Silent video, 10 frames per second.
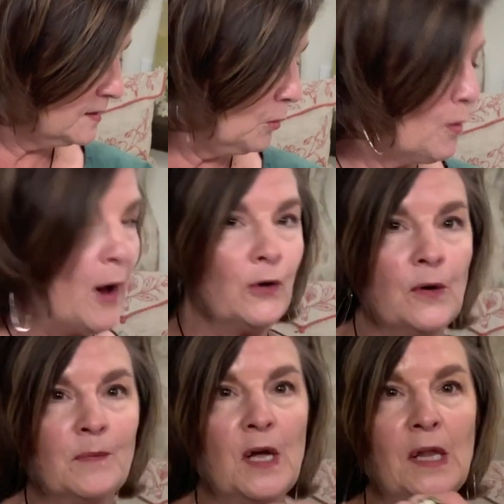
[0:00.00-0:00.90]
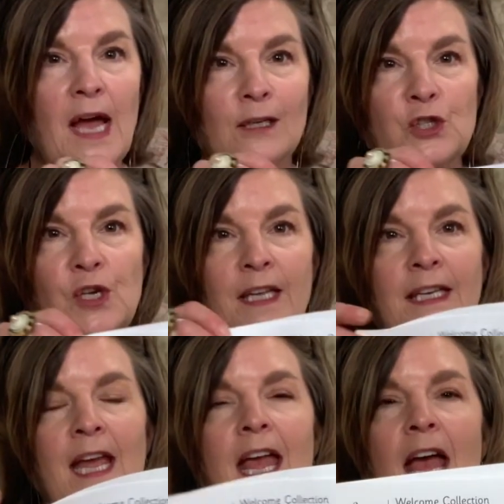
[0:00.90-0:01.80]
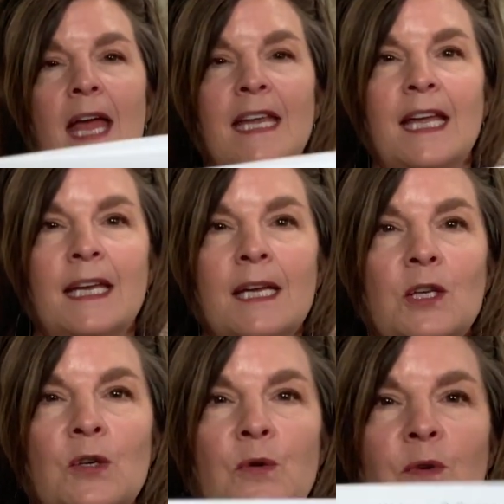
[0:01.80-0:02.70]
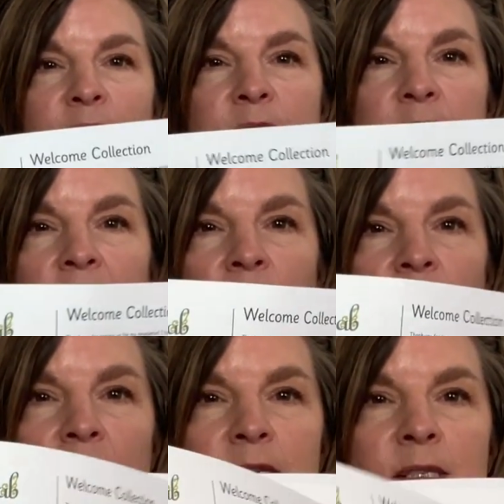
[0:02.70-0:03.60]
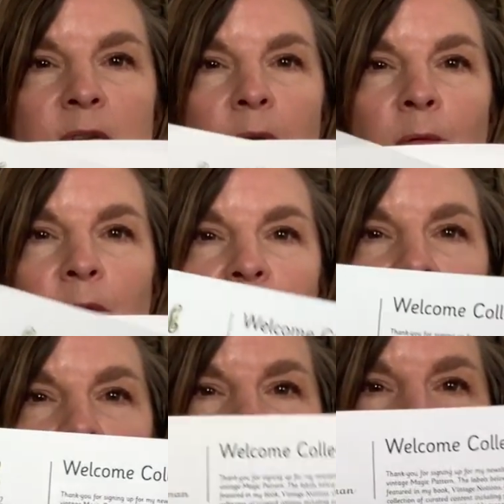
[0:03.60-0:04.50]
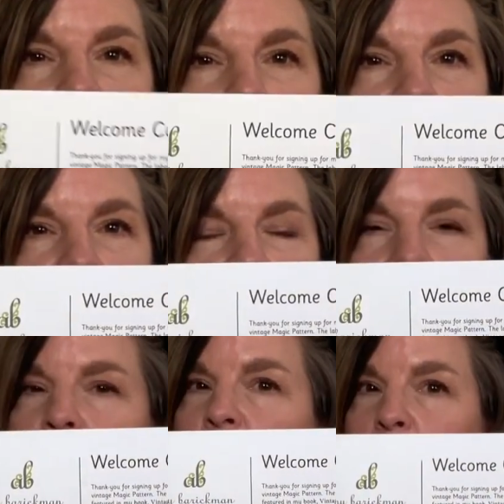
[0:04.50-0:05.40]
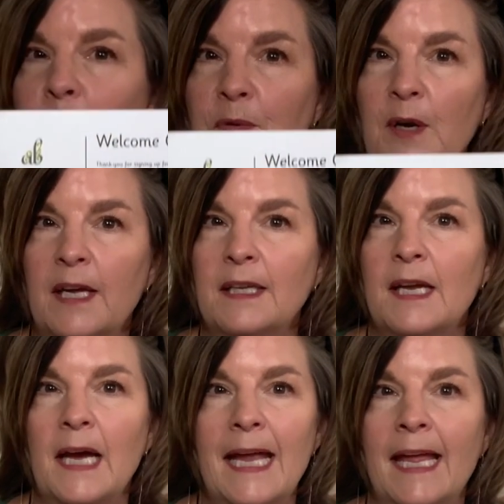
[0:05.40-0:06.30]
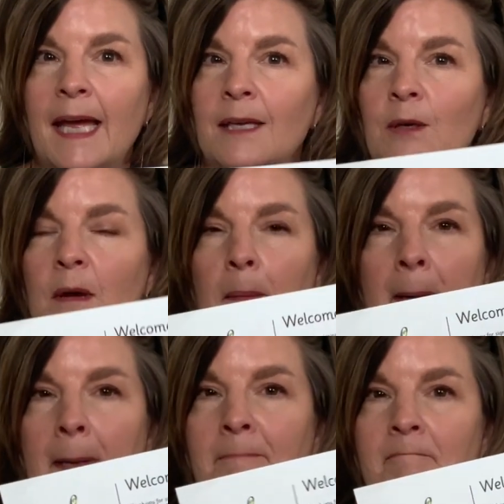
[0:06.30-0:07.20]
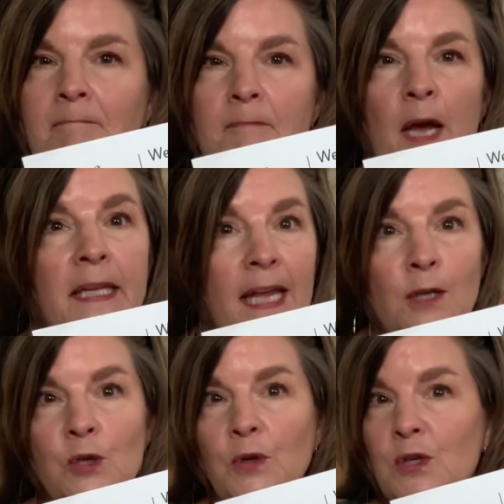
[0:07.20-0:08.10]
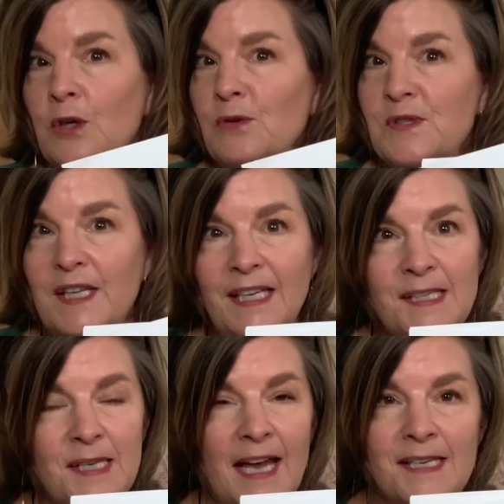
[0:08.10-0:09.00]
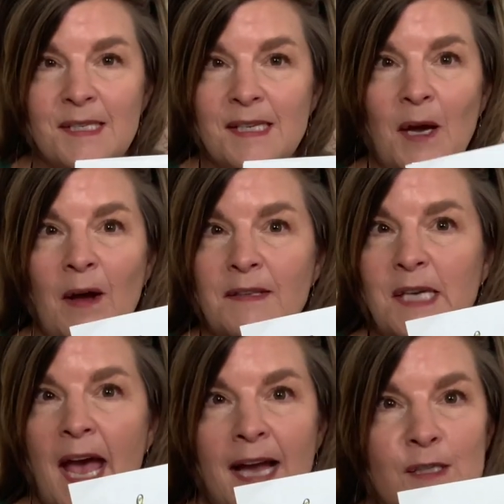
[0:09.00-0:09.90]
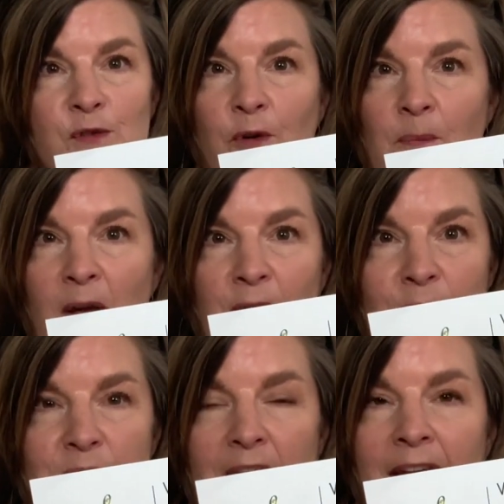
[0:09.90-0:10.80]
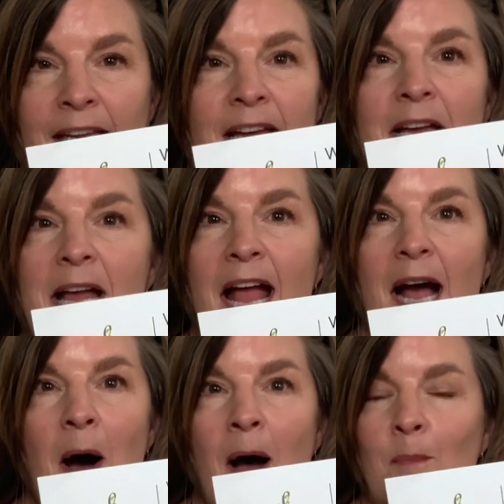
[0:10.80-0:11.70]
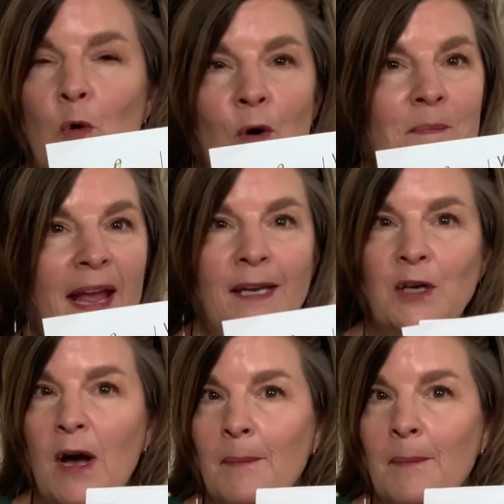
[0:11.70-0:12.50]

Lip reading: the welcome collection, and in it you'll receive these fun labels that you can print, and again, you could use these as tags for Mother's Day, or make